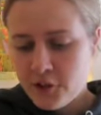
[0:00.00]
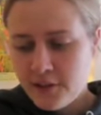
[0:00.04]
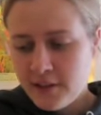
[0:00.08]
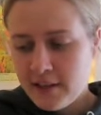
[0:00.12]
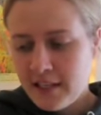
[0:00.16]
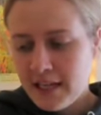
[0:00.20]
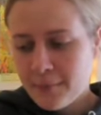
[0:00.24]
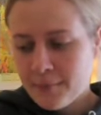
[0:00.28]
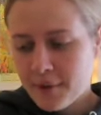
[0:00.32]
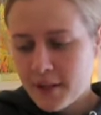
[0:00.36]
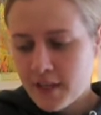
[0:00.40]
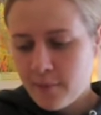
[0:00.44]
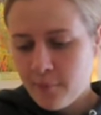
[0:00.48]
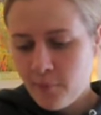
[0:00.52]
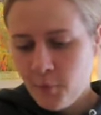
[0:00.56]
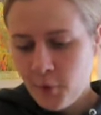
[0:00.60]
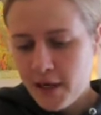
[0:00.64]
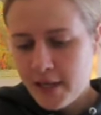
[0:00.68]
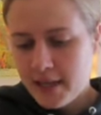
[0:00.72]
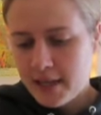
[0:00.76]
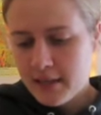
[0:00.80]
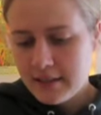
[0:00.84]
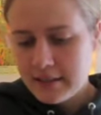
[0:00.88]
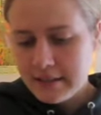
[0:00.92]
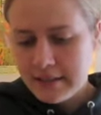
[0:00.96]
and then I'm going to
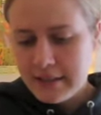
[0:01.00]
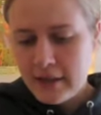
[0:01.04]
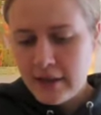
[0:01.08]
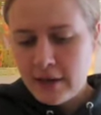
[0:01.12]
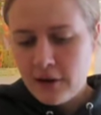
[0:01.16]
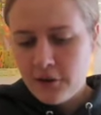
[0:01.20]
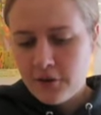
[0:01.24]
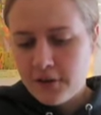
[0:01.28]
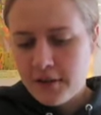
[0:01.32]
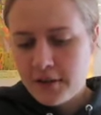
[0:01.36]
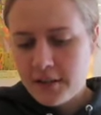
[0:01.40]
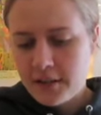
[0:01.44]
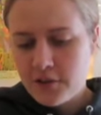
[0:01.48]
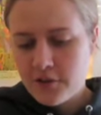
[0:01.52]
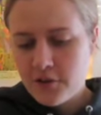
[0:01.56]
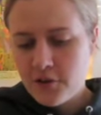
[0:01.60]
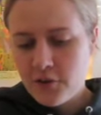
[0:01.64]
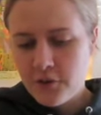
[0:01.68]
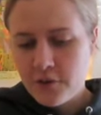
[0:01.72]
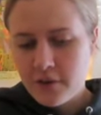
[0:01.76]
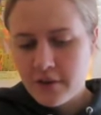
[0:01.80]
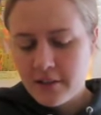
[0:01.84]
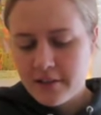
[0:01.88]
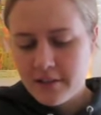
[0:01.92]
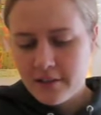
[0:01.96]
break it down
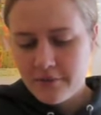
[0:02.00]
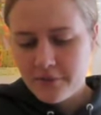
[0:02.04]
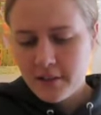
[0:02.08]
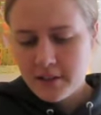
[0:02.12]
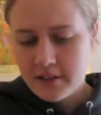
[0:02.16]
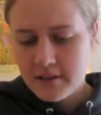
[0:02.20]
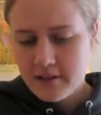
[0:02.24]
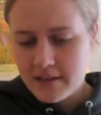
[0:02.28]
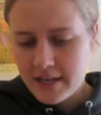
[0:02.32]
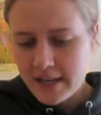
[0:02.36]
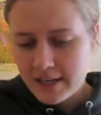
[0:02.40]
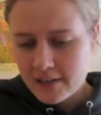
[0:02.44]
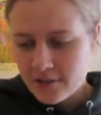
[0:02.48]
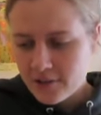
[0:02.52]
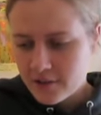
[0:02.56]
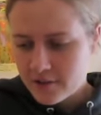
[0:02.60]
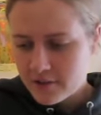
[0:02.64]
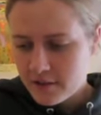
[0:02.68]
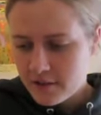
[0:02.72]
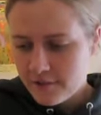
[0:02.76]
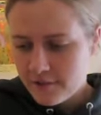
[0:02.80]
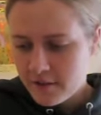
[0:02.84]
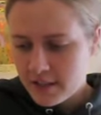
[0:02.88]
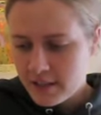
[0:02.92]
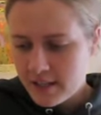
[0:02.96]
into the different
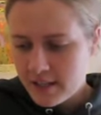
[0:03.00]
sections of the